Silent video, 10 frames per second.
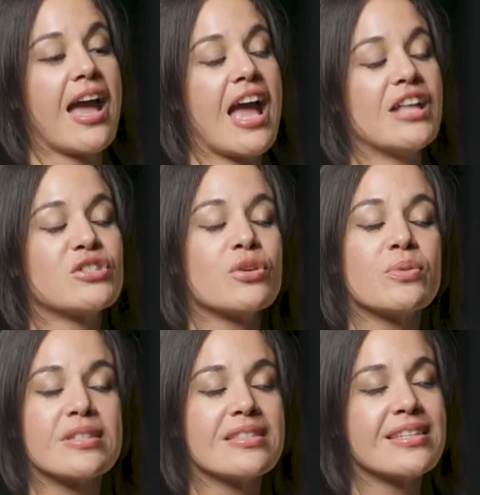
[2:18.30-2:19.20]
And so
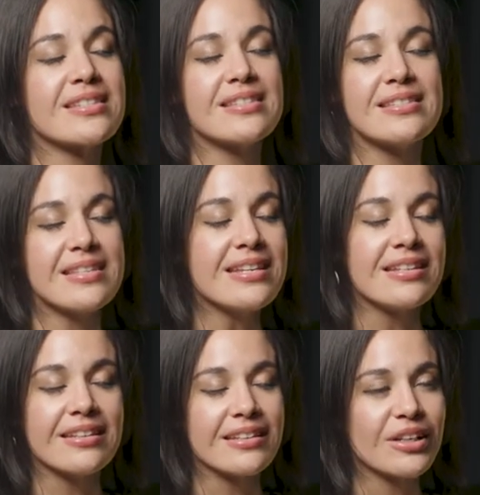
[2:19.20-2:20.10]
it was this
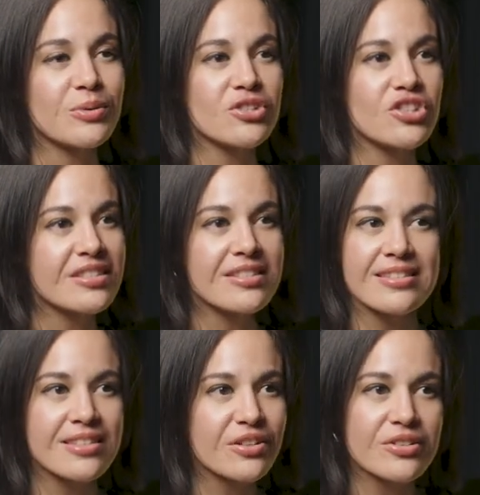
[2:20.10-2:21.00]
seed. It was just
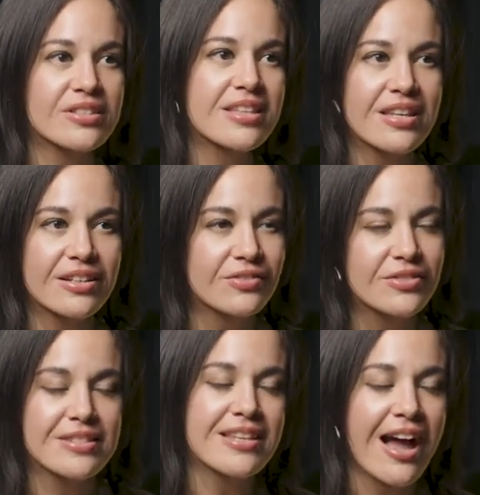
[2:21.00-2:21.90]
this little seed of
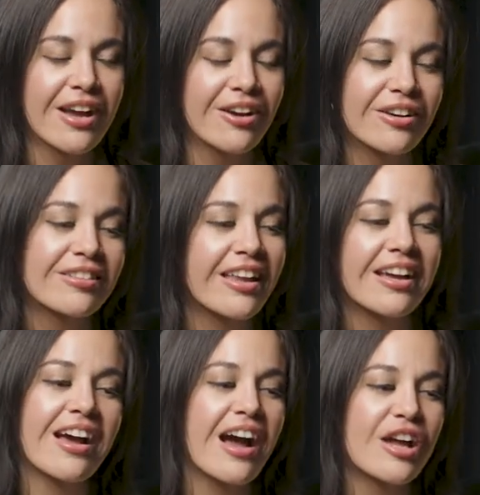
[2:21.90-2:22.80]
desire. Like,
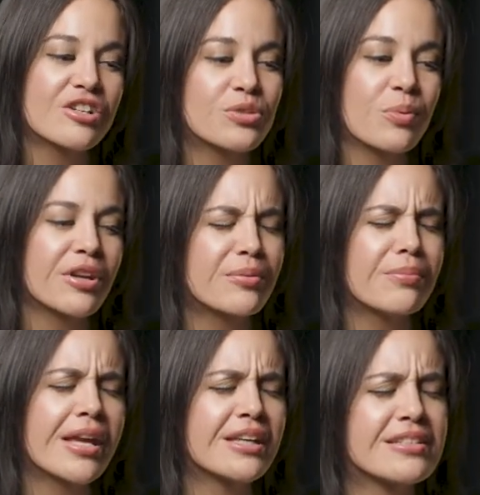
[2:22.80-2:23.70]
I just want to
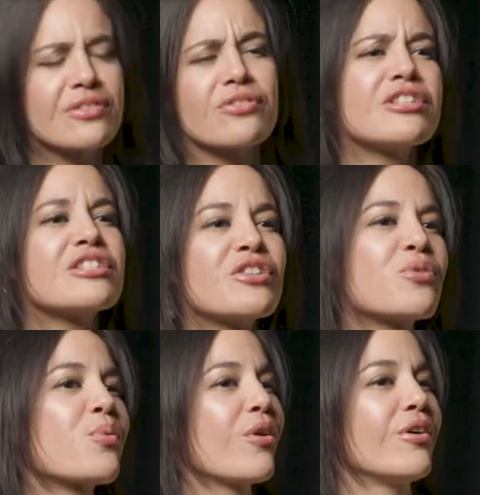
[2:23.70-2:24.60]
make a difference in the
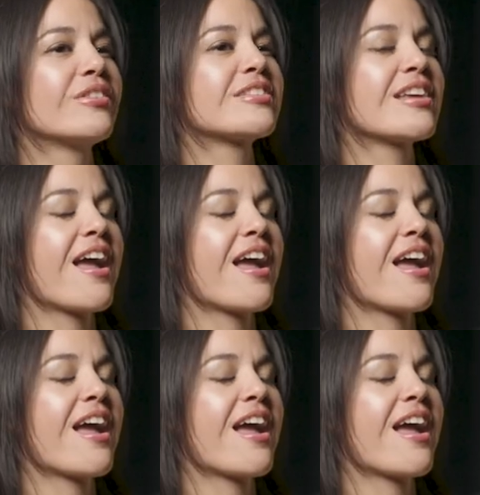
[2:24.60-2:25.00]
world.